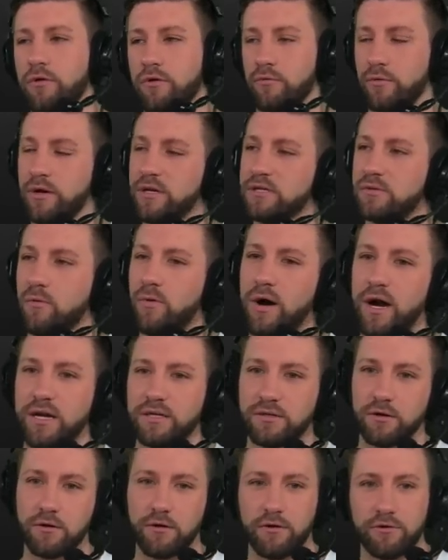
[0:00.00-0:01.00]
The reason why
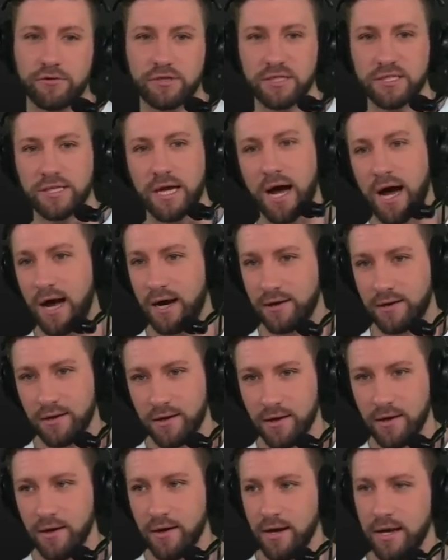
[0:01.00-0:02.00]
Turner's stock
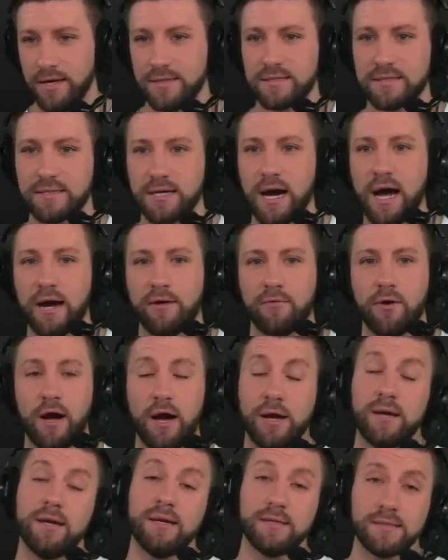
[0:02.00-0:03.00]
has
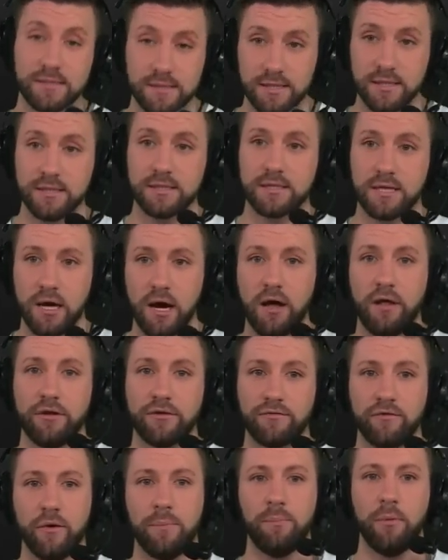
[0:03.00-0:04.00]
skyrocketed since
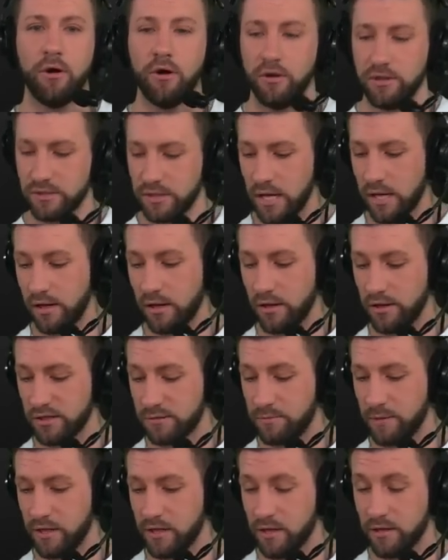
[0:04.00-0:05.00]
college football has ended
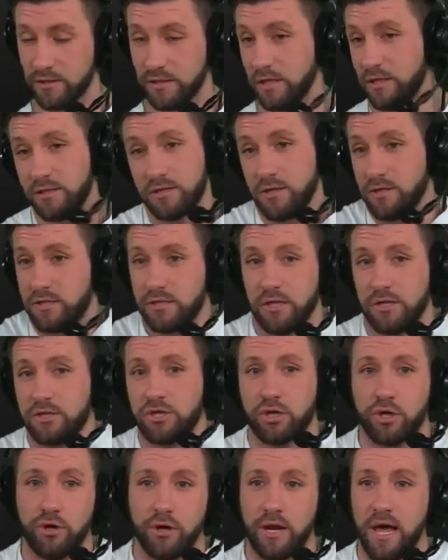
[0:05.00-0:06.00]
is because he's just such
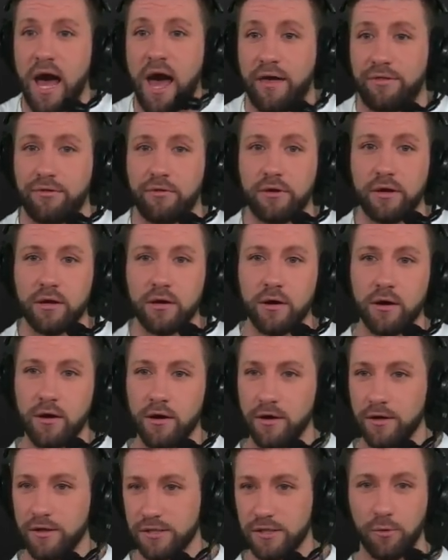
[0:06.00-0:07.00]
a good athlete.
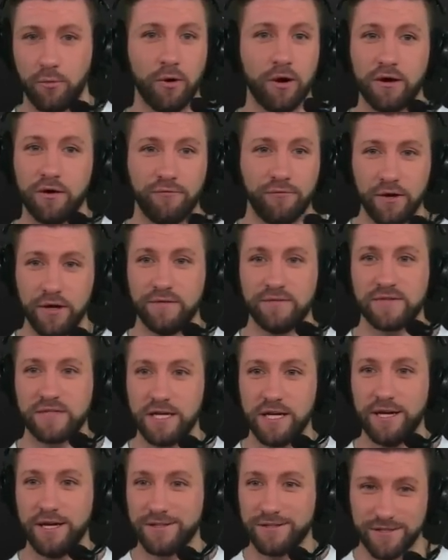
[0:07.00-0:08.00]
So, what have we
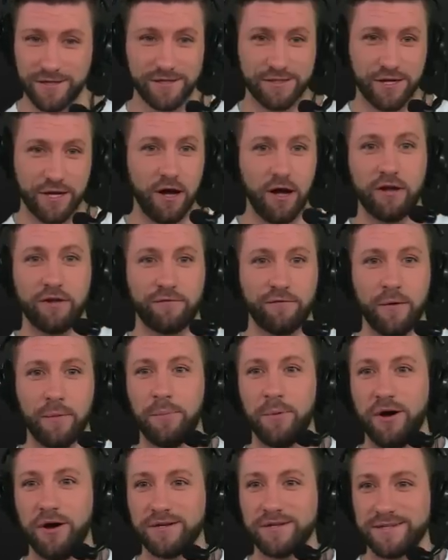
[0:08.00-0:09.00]
seen since college
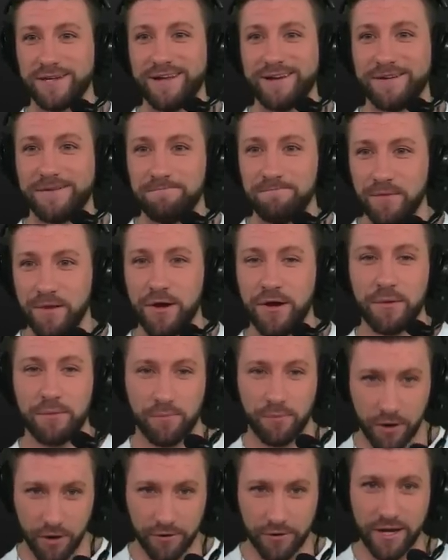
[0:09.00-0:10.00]
football has ended?
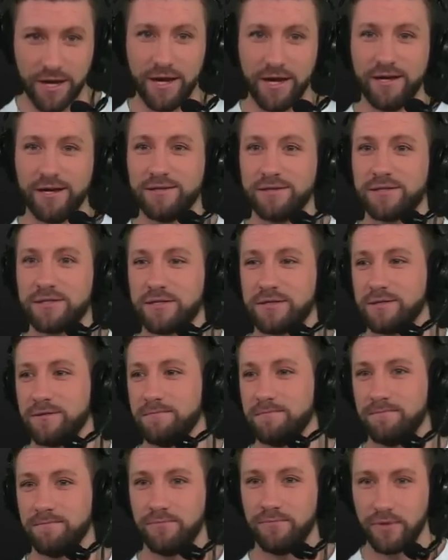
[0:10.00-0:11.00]
Pro days,
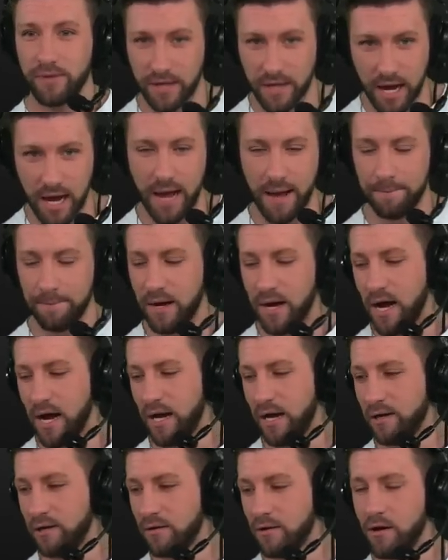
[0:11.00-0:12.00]
the
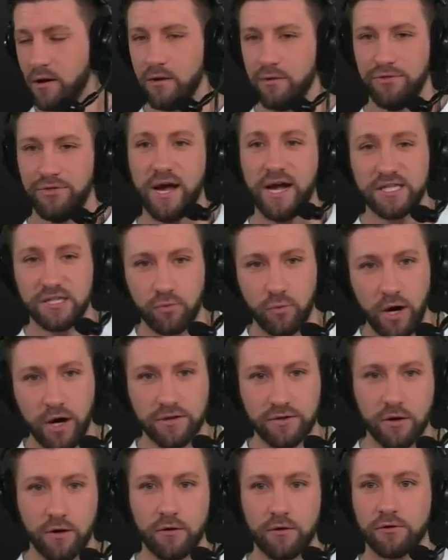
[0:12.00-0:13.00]
combine. That's why
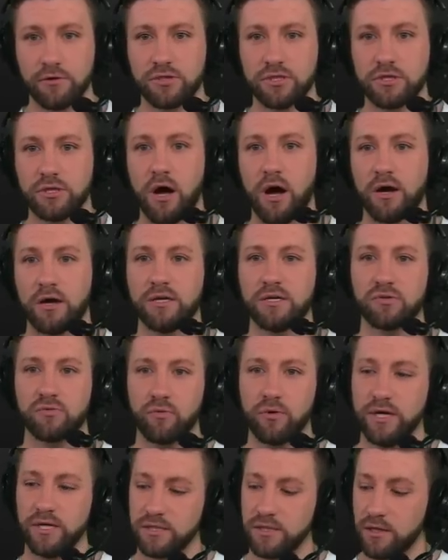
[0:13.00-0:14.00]
Turner's stock has
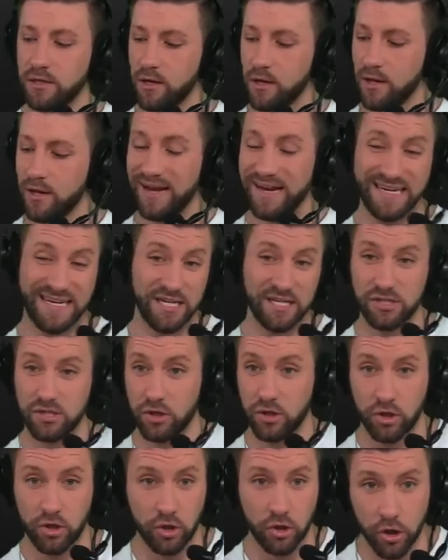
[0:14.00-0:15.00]
risen. He's
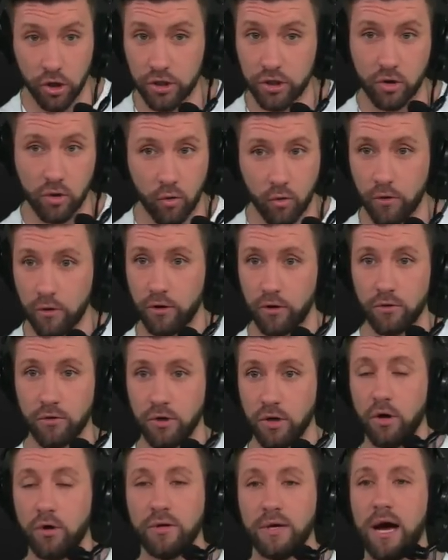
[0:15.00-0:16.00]
a good corner,
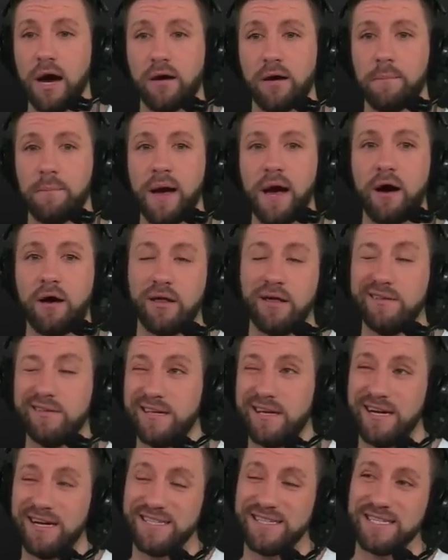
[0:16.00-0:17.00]
no doubt about it.
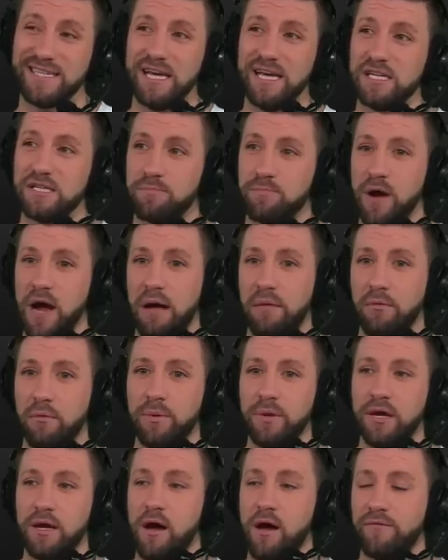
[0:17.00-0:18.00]
I'd say he's
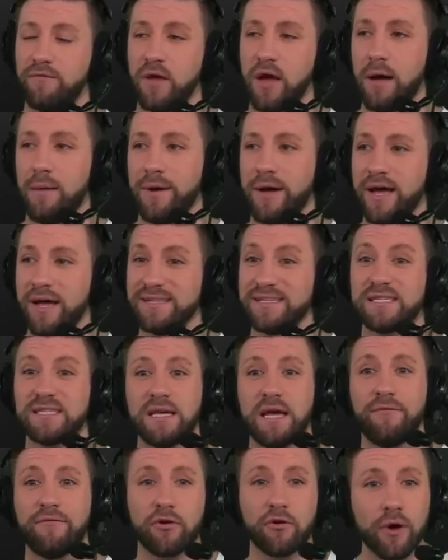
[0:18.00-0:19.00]
probably off top of my head
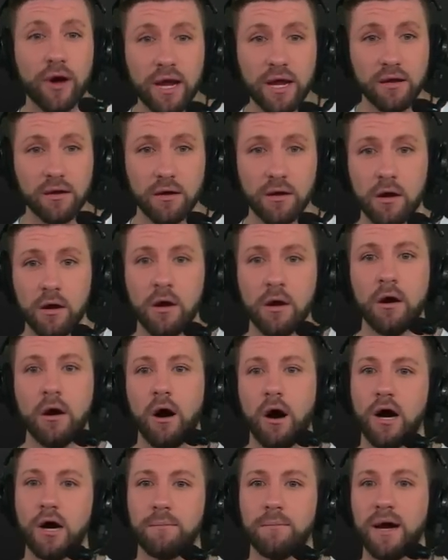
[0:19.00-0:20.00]
seven or eight
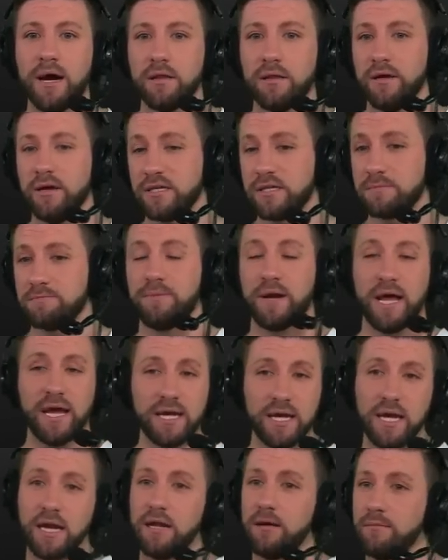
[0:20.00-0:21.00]
on my list, but I
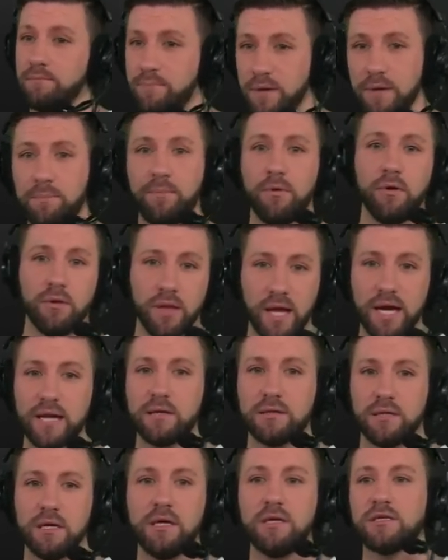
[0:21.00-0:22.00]
get it. People
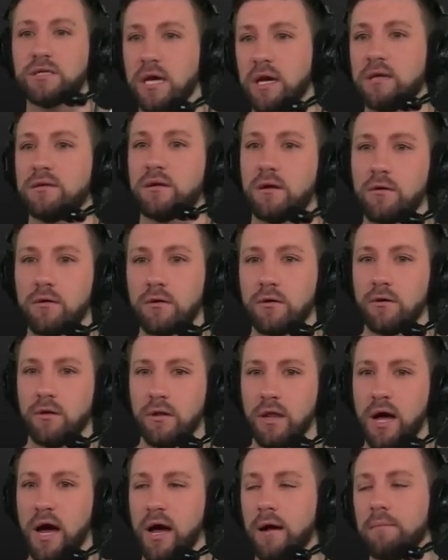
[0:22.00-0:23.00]
like DJ Turner a
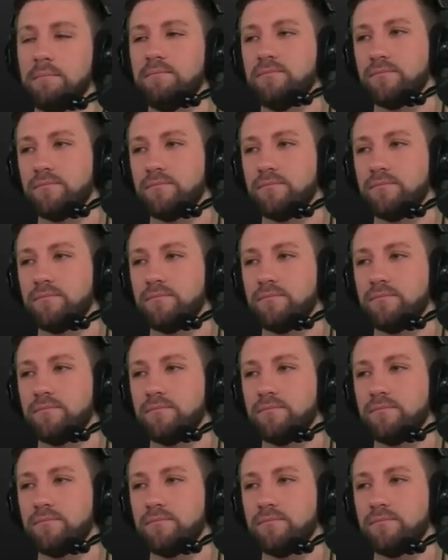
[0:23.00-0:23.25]
lot.